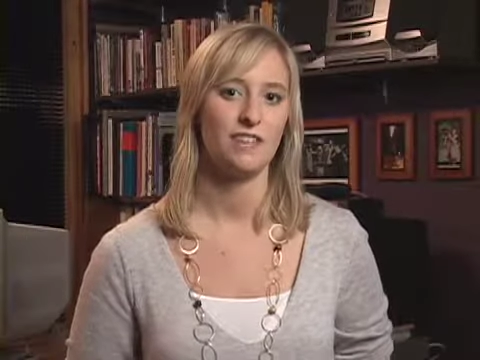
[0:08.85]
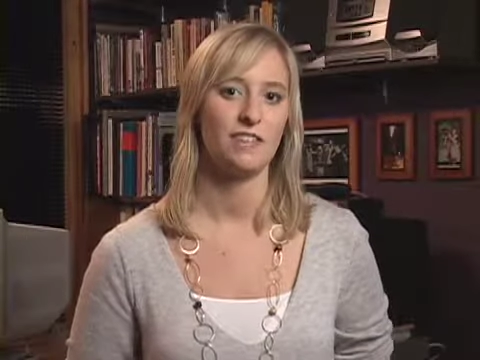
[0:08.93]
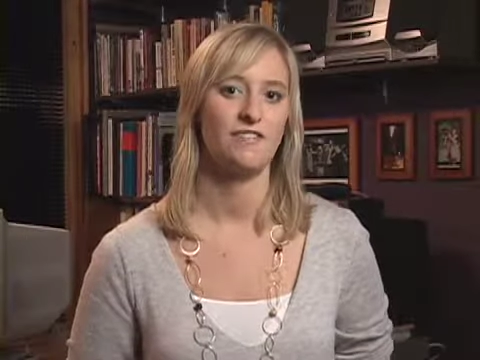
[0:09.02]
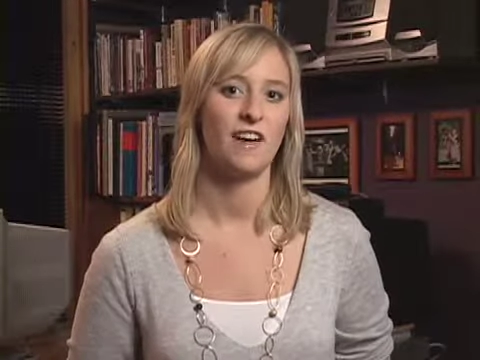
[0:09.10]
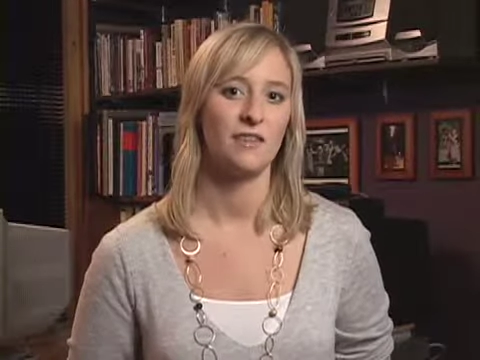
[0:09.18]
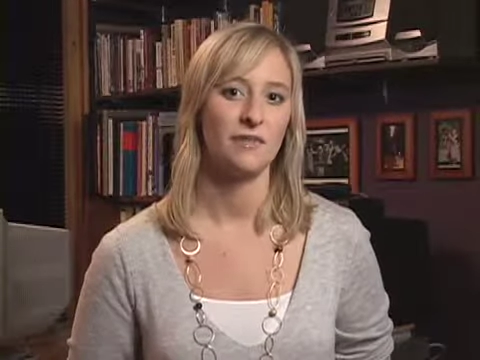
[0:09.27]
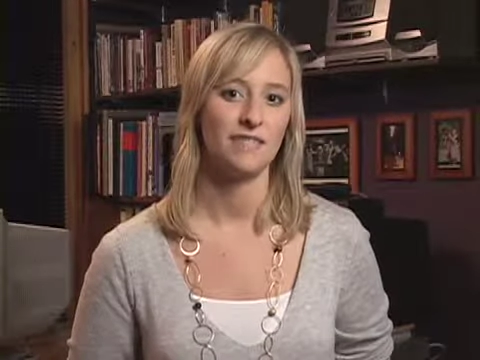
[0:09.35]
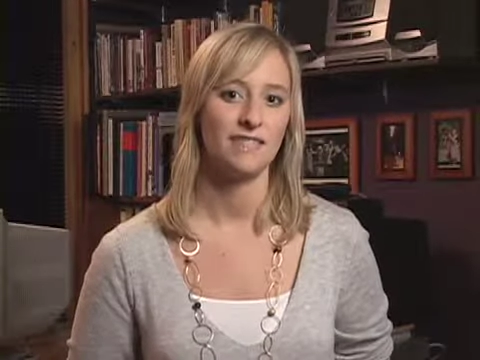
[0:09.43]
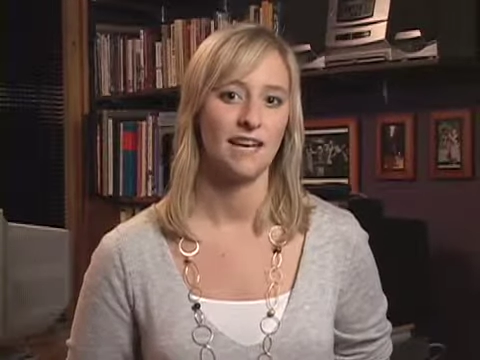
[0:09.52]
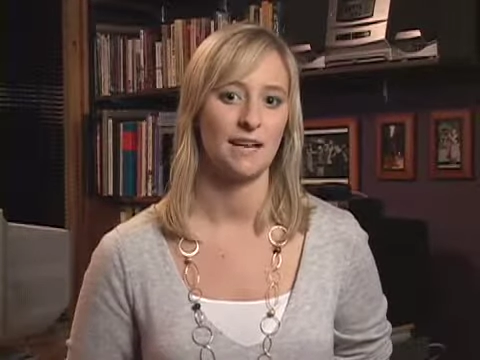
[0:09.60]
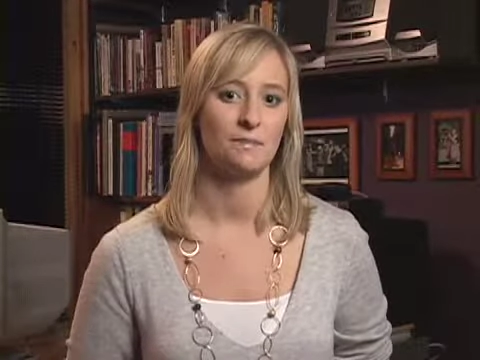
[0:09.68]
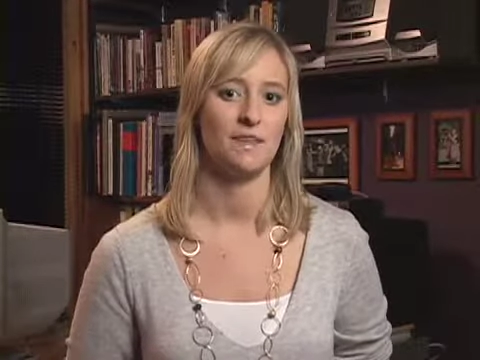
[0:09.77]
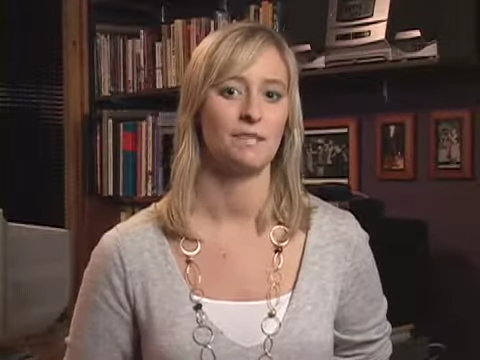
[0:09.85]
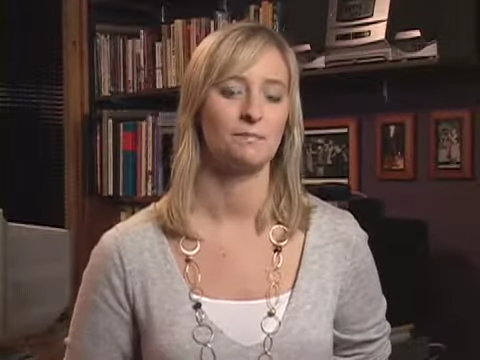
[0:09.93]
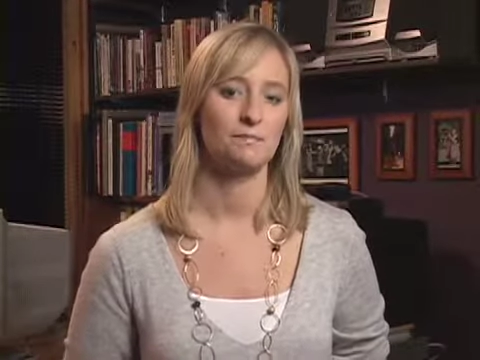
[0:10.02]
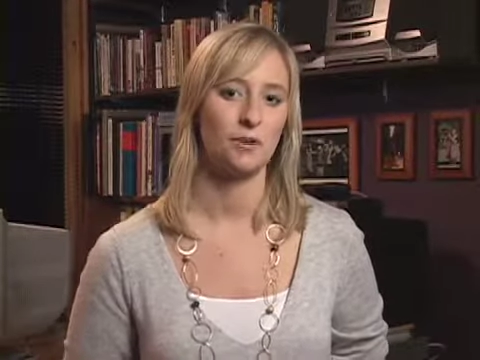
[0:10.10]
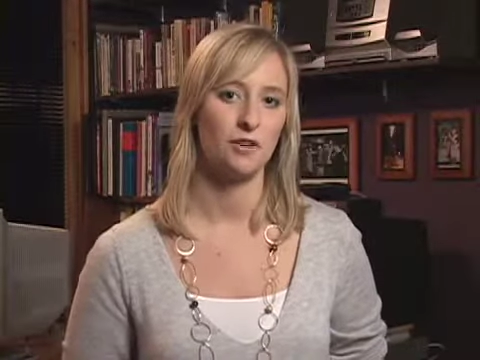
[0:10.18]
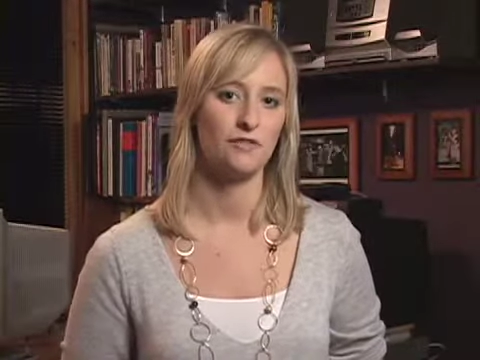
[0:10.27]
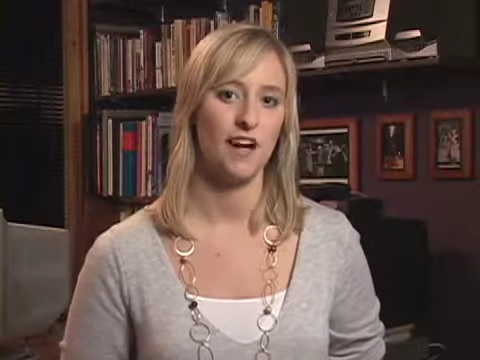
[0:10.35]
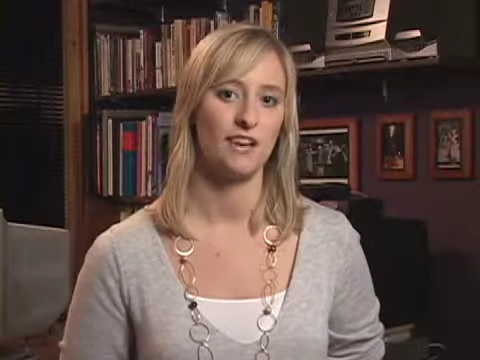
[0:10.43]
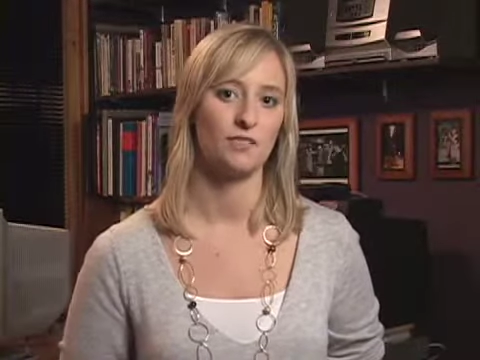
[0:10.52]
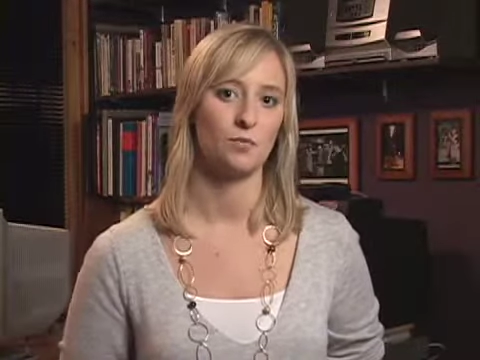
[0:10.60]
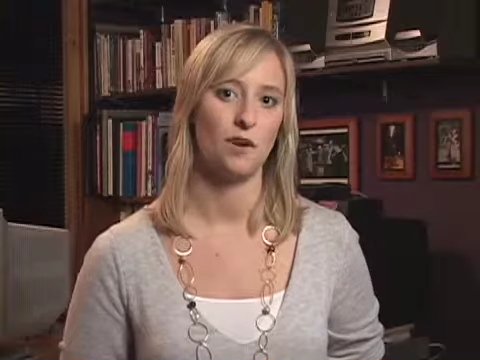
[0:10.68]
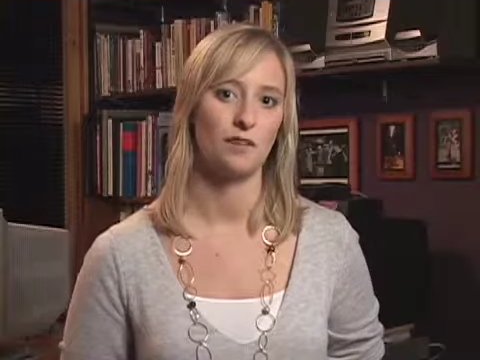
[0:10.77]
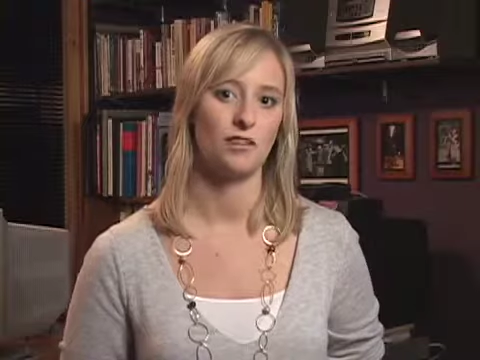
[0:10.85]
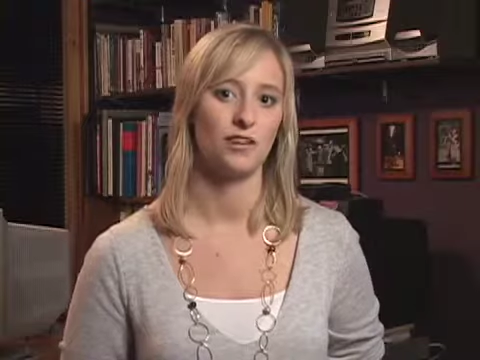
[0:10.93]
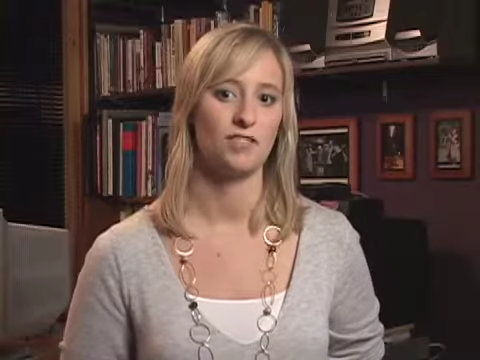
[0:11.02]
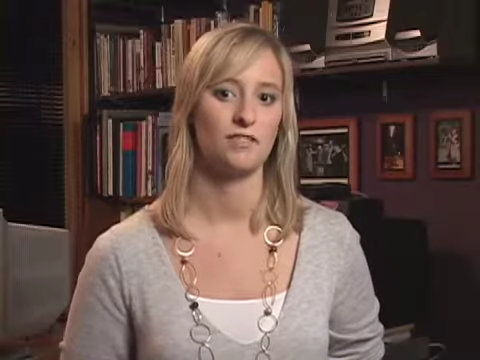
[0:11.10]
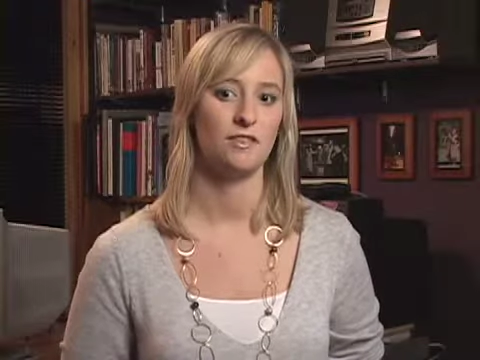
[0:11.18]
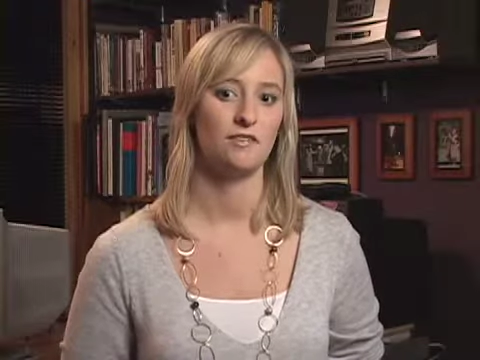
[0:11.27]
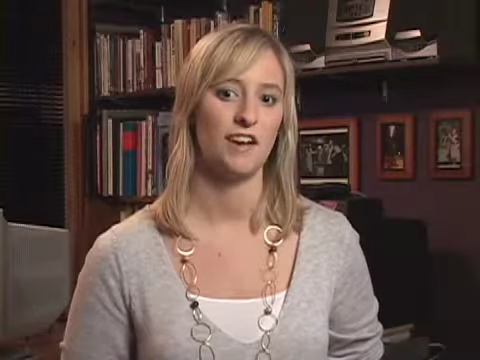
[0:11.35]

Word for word: The following segment profiles one Kosovo